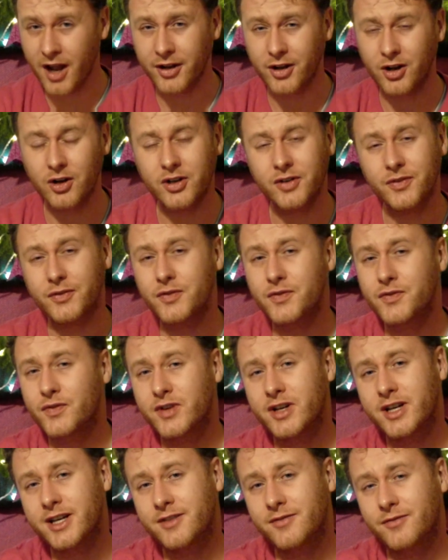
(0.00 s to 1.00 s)
got it for
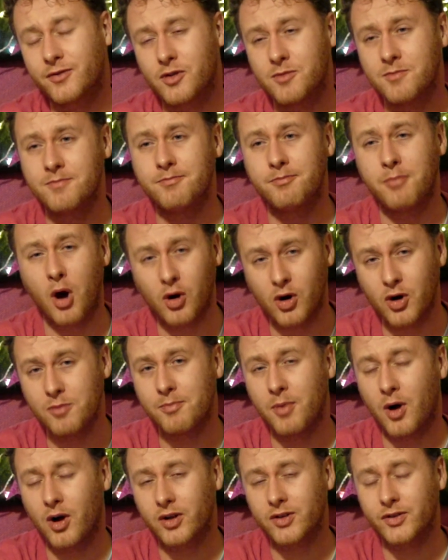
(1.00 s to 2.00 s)
free from
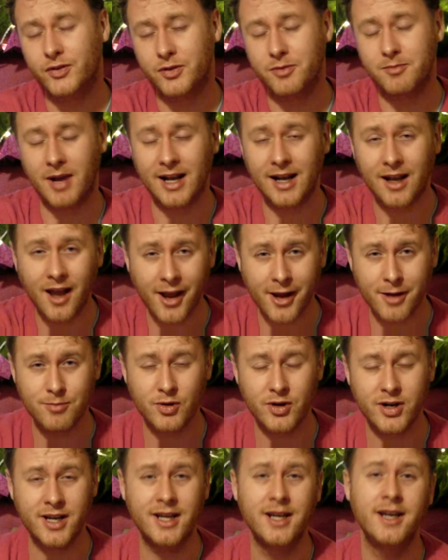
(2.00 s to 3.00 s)
Borrowbox through my
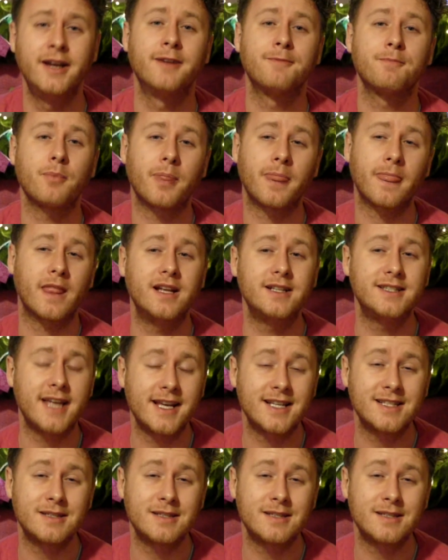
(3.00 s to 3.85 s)
library. It takes